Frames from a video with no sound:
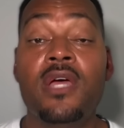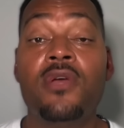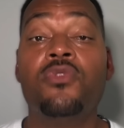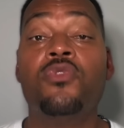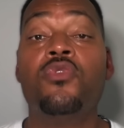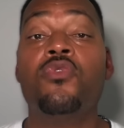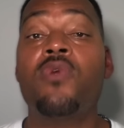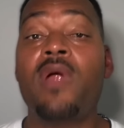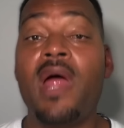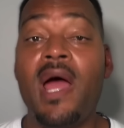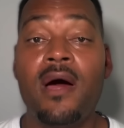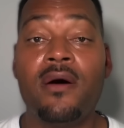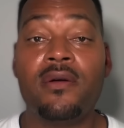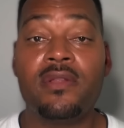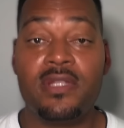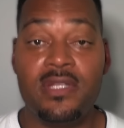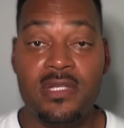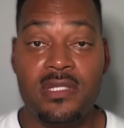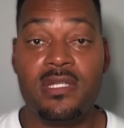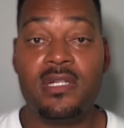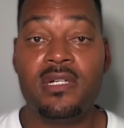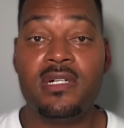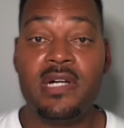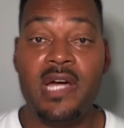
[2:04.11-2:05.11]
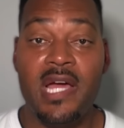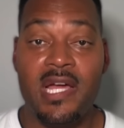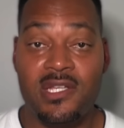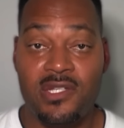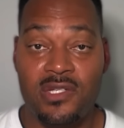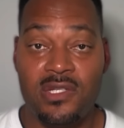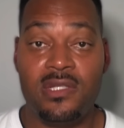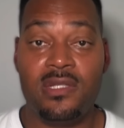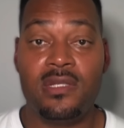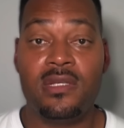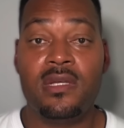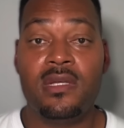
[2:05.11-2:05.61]
throughout this
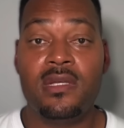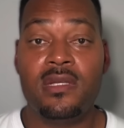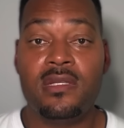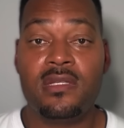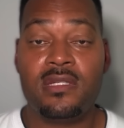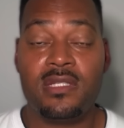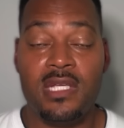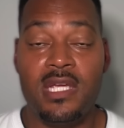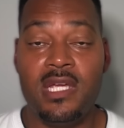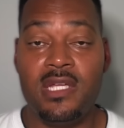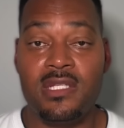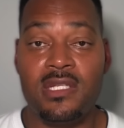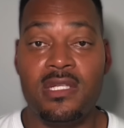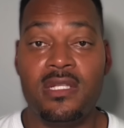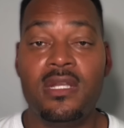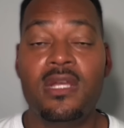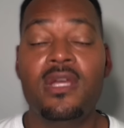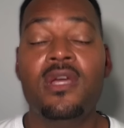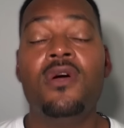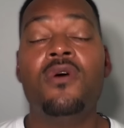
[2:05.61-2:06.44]
election season.